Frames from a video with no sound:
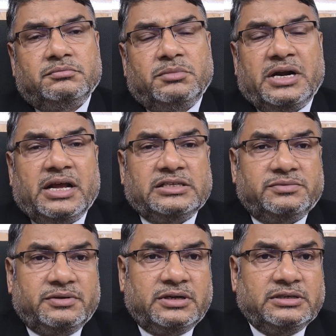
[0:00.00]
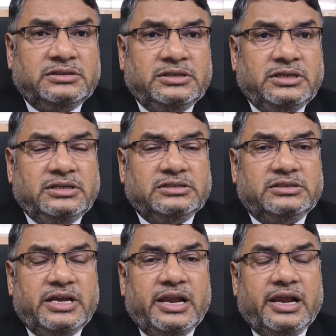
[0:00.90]
But as far as the
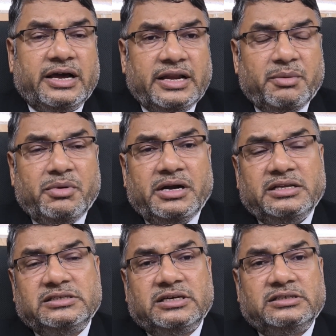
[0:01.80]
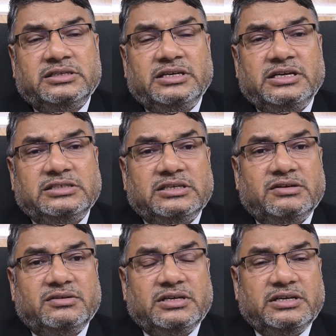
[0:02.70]
sale agreement is concerned, it's
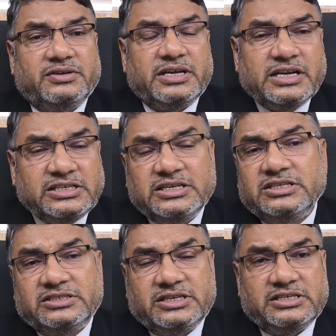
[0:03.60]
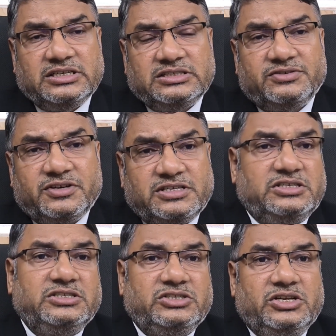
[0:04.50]
a initial stage, it's the
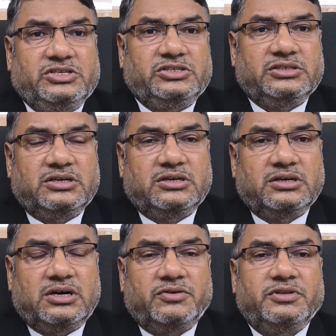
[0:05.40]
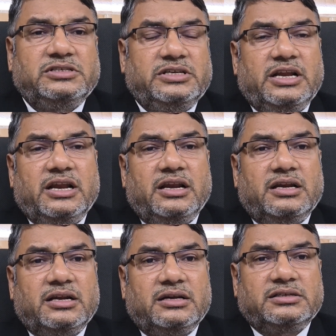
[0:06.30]
first stage of the sale
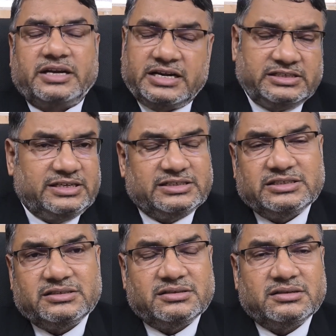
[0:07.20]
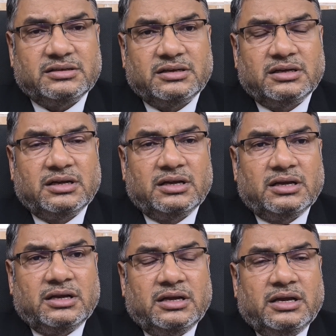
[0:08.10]
transaction.
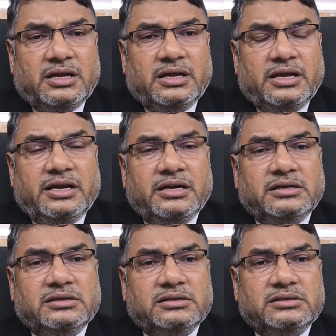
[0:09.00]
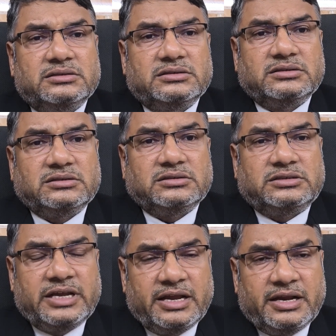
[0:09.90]
In
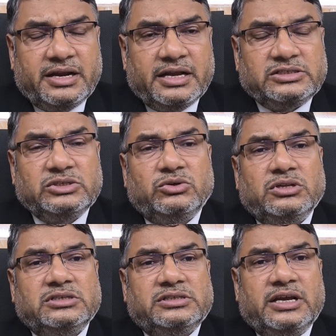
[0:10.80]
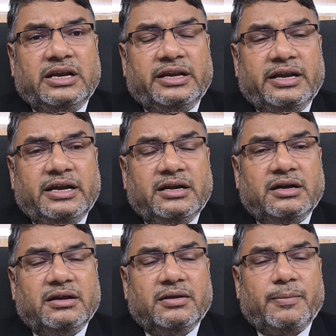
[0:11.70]
executing the sale deed,